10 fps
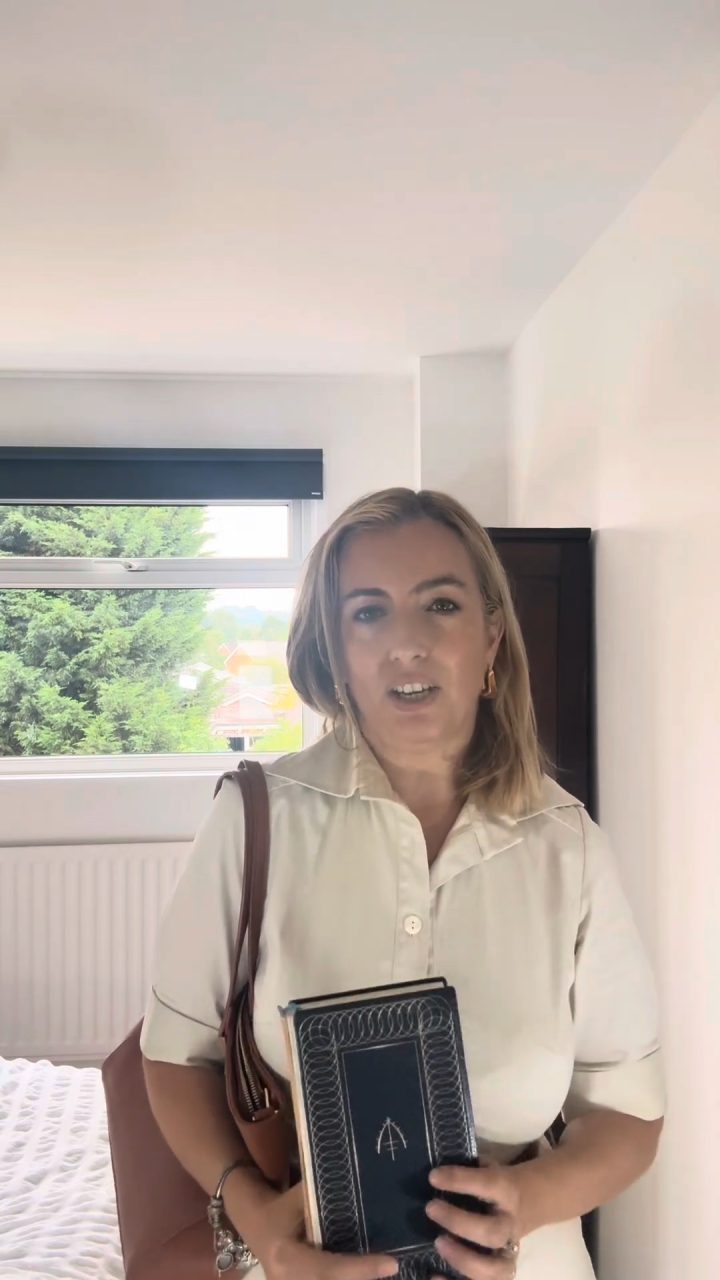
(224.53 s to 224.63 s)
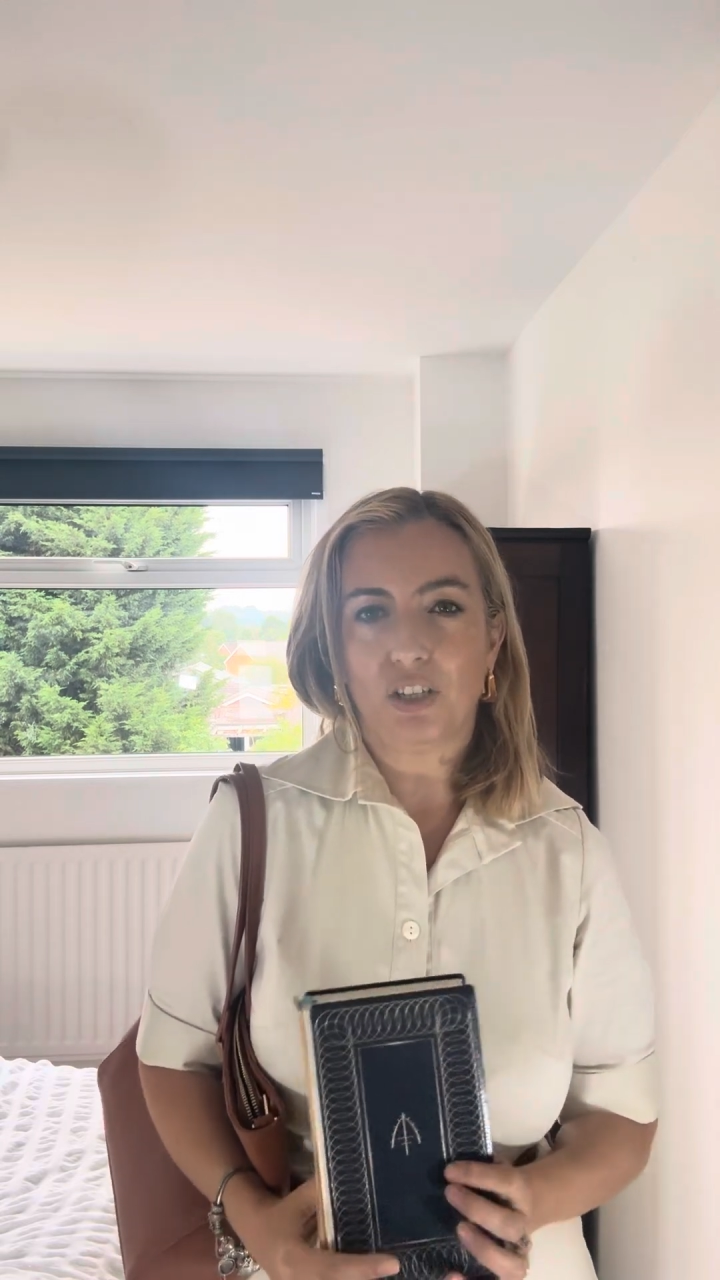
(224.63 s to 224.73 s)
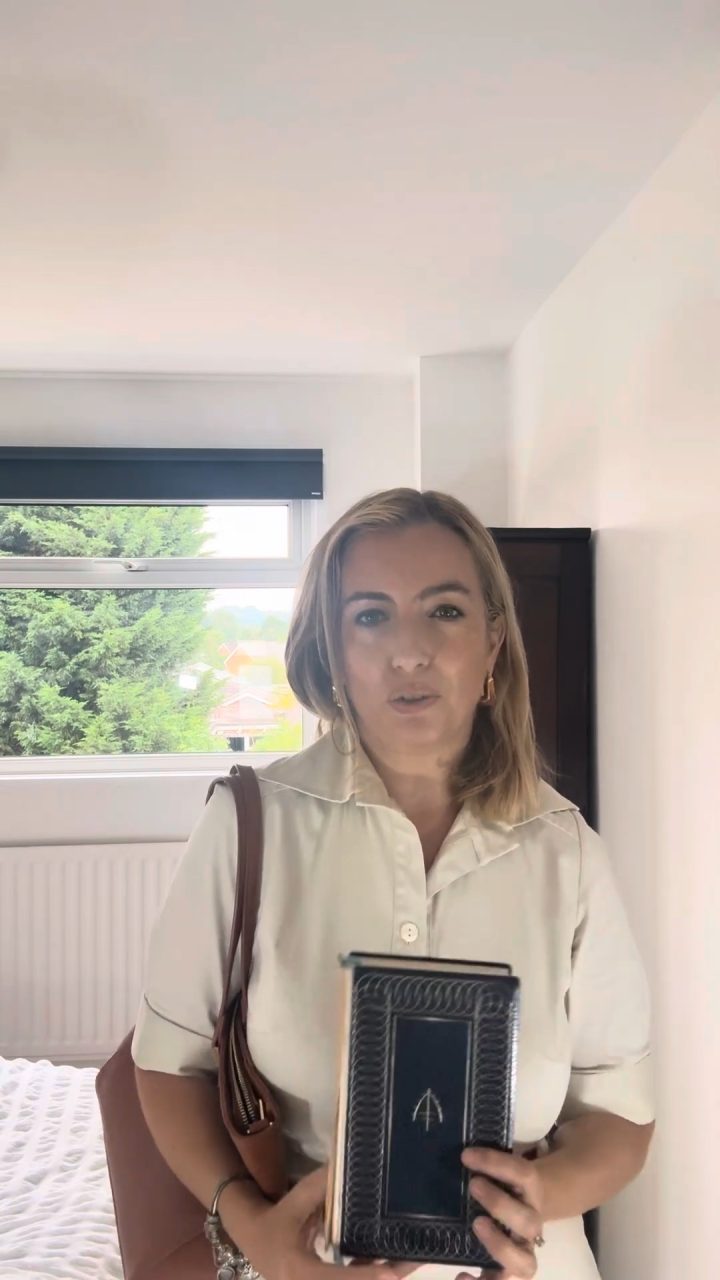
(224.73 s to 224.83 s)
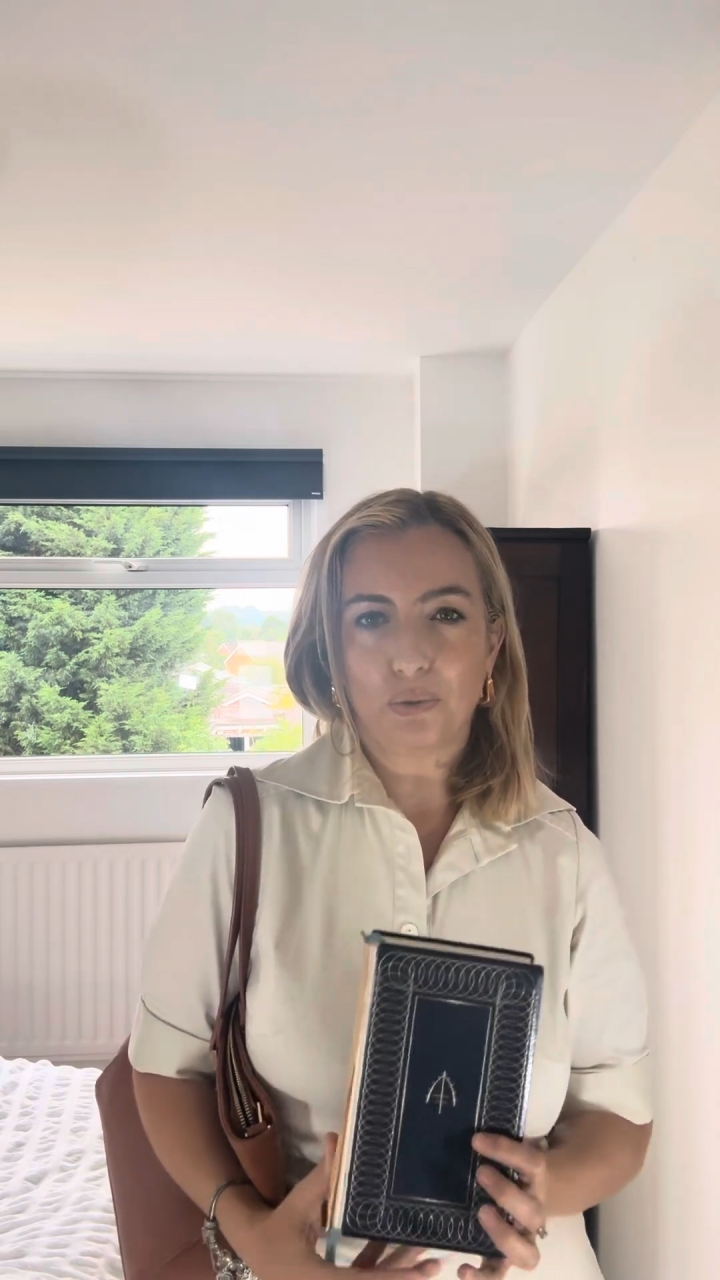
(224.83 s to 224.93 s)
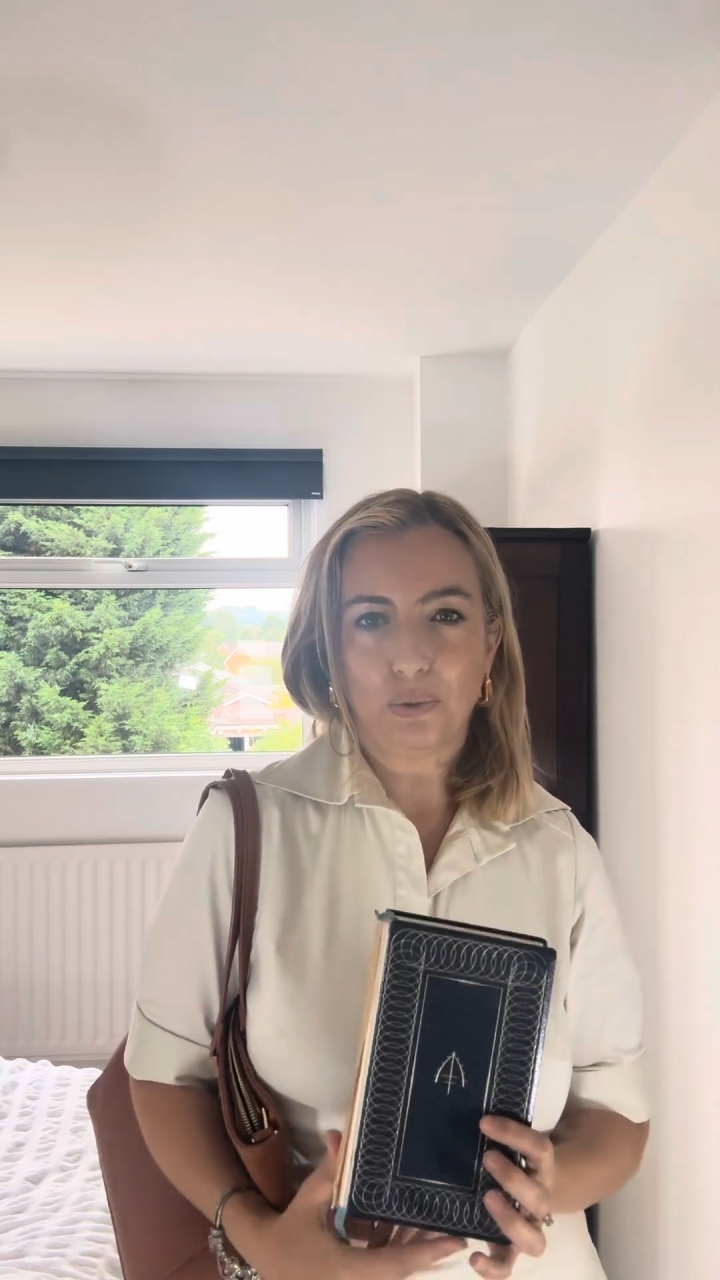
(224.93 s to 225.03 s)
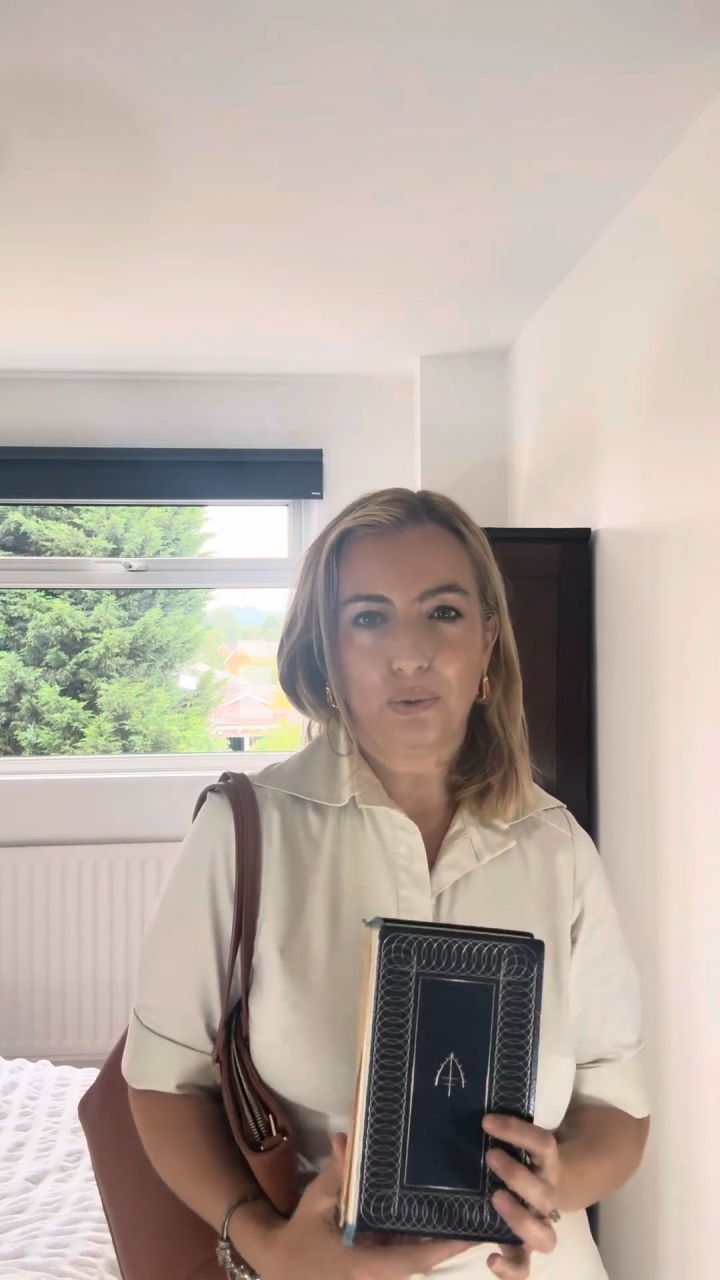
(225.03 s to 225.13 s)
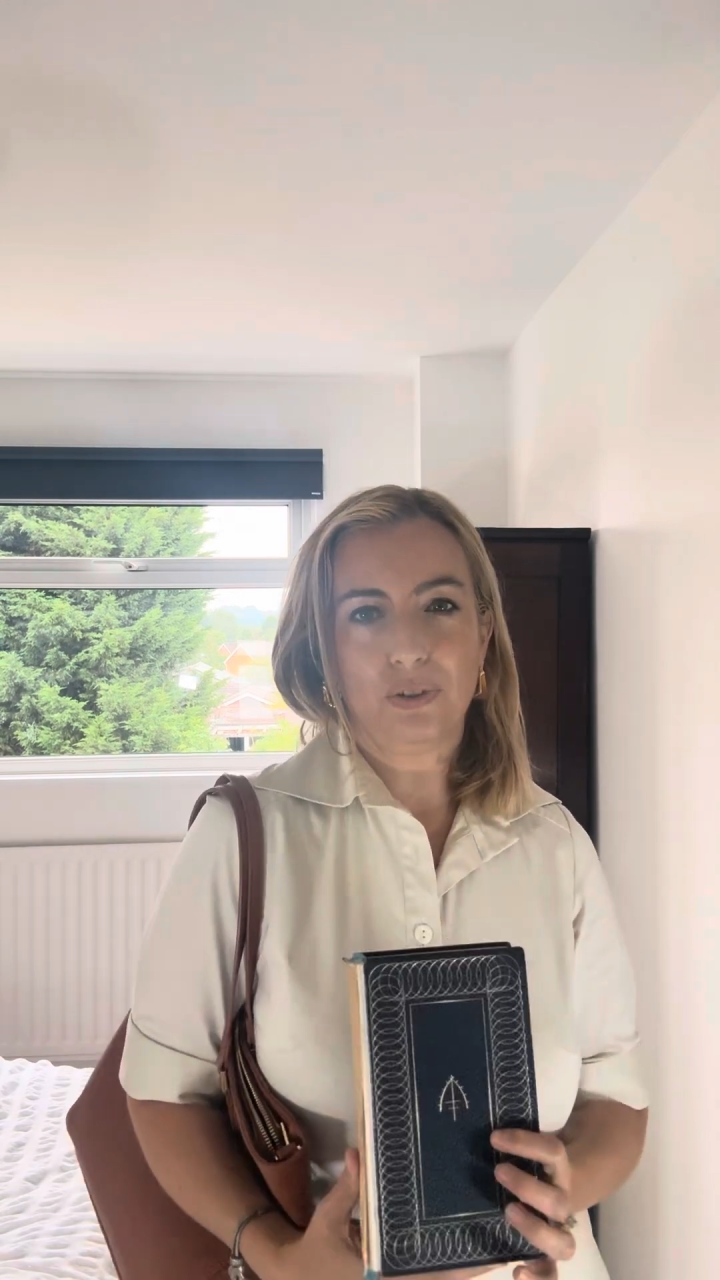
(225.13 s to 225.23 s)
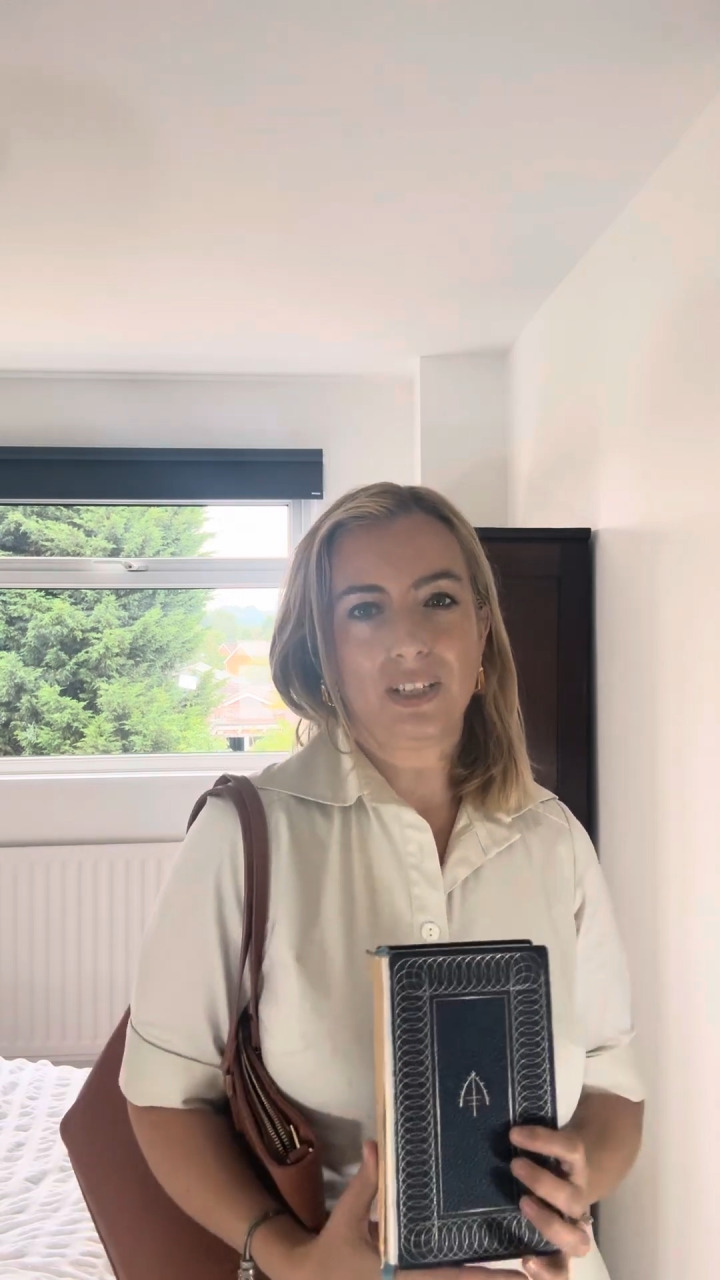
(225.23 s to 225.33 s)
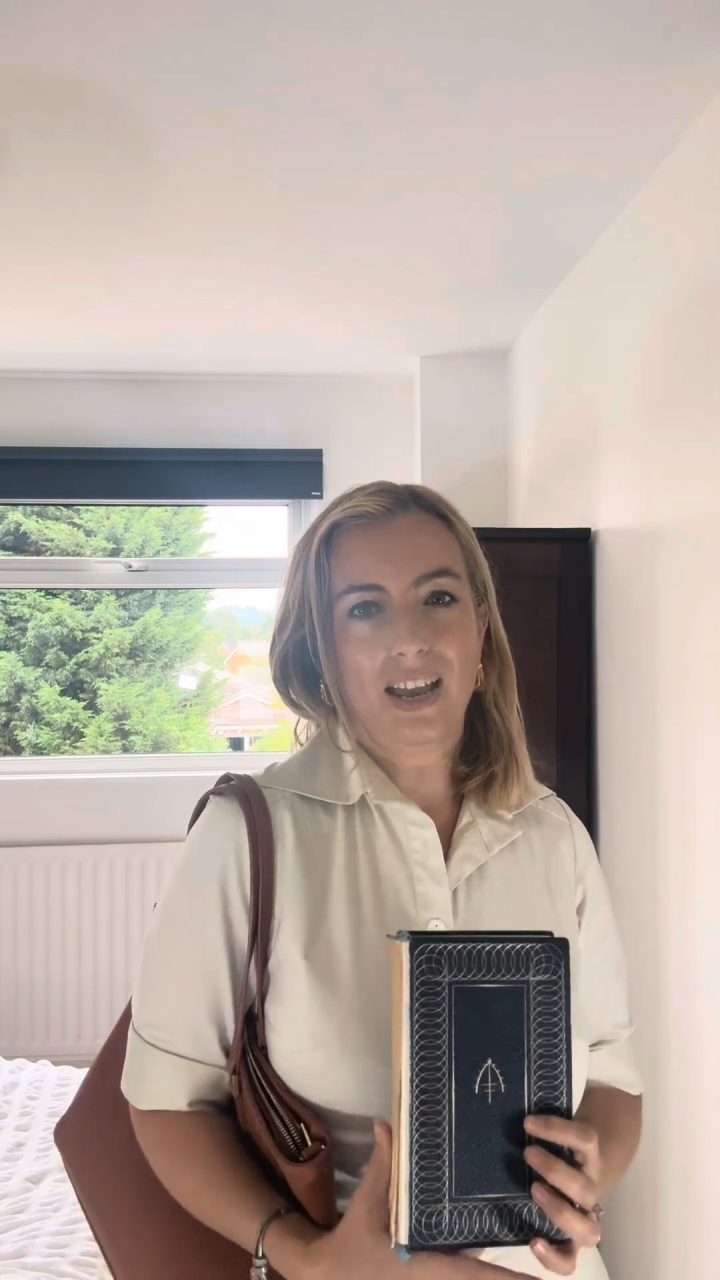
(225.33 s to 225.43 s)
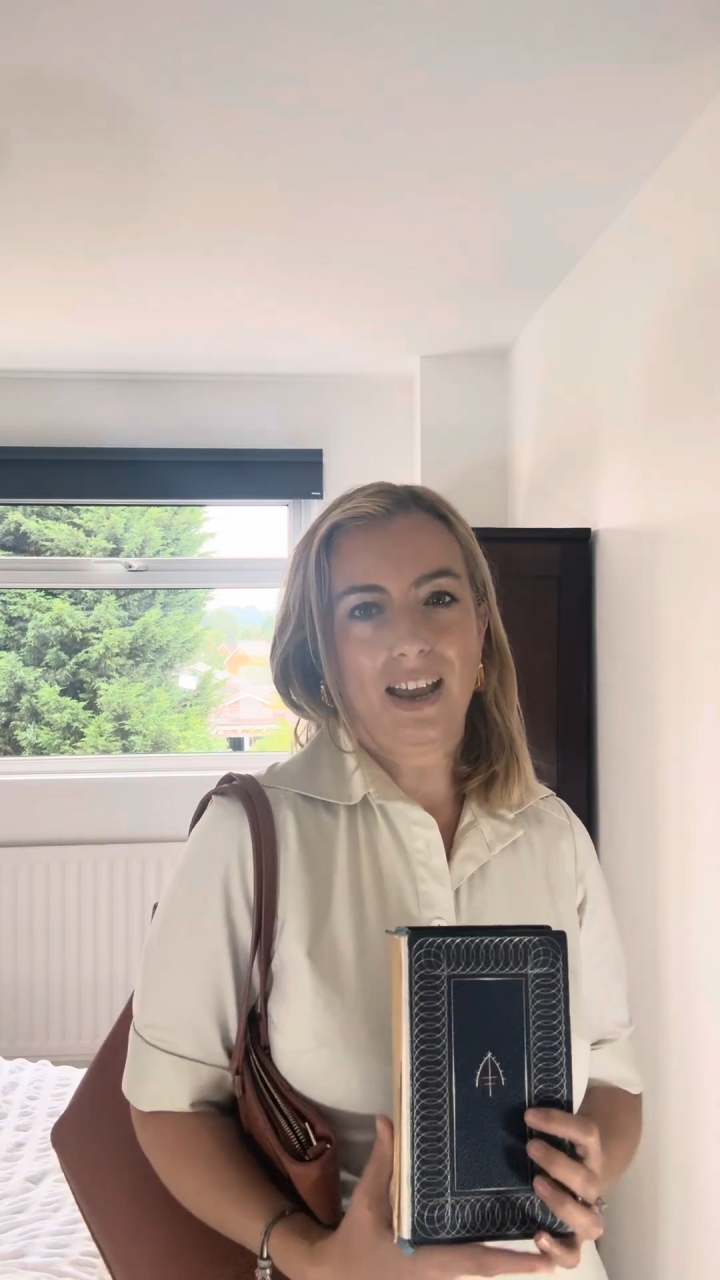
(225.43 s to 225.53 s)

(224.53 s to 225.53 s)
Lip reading: adored